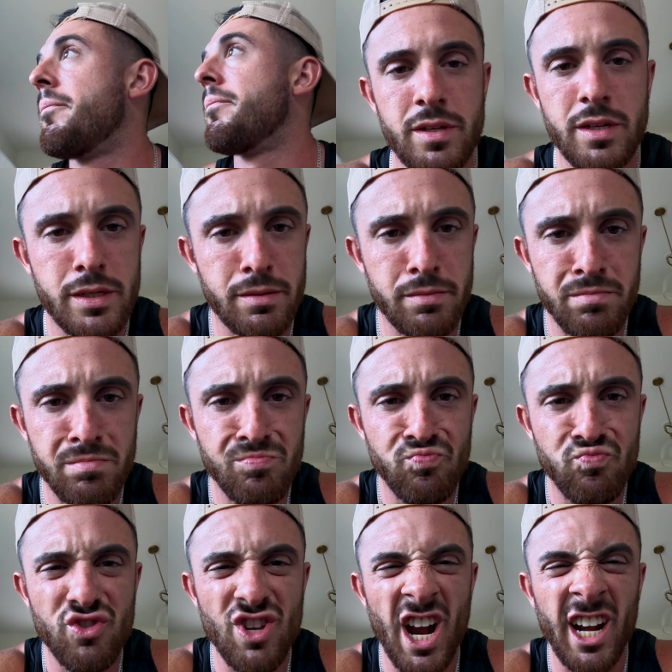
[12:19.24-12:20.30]
Just some
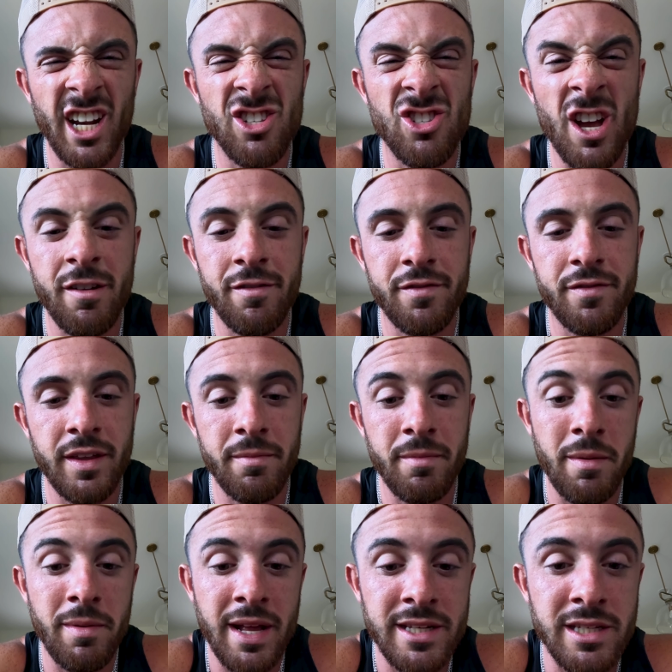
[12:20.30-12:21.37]
sinus stuff.
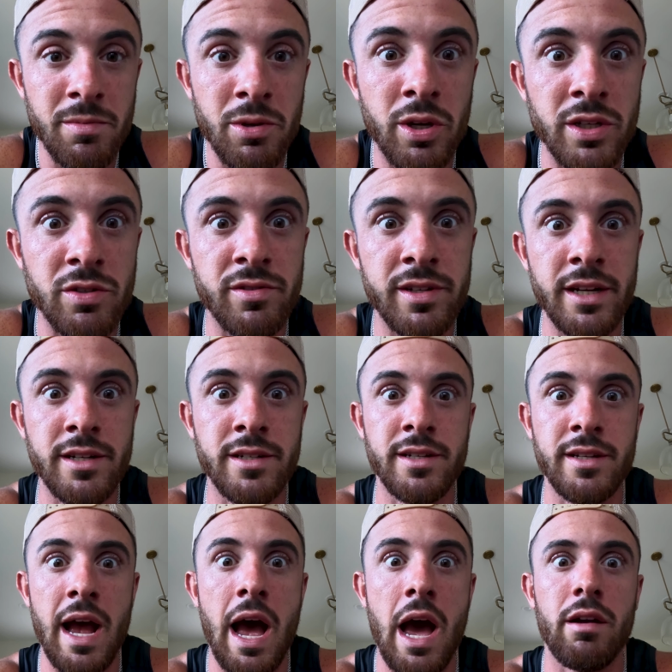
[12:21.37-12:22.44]
Maybe that's some mucus
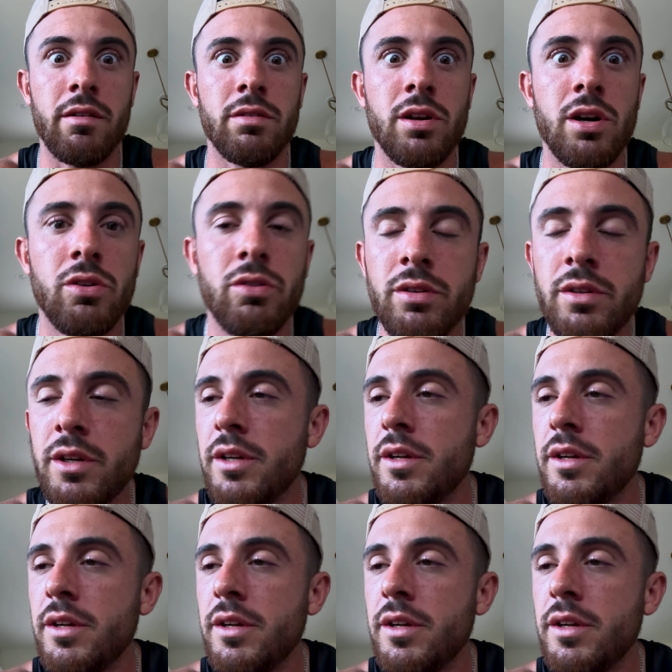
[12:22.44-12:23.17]
retention. I don't know.